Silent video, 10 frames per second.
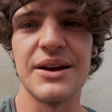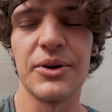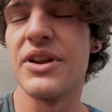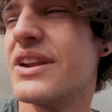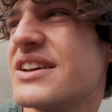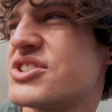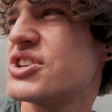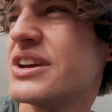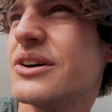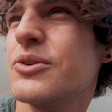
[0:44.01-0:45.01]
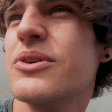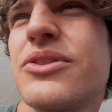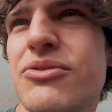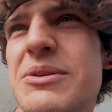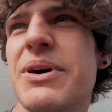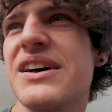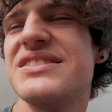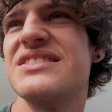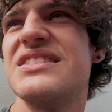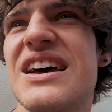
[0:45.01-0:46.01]
We've got a nice chill three
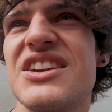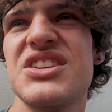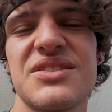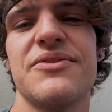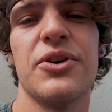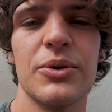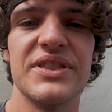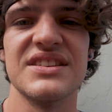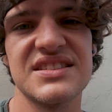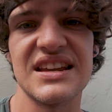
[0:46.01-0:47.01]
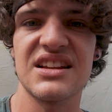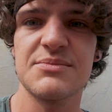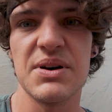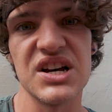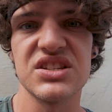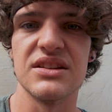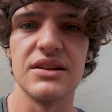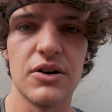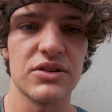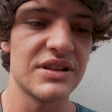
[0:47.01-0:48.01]
person sesh following the six person
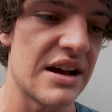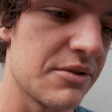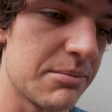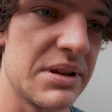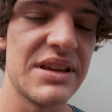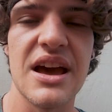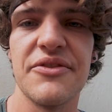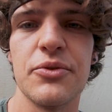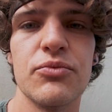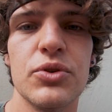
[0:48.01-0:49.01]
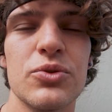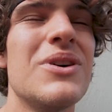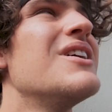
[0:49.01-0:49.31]
lockdown be careful rule.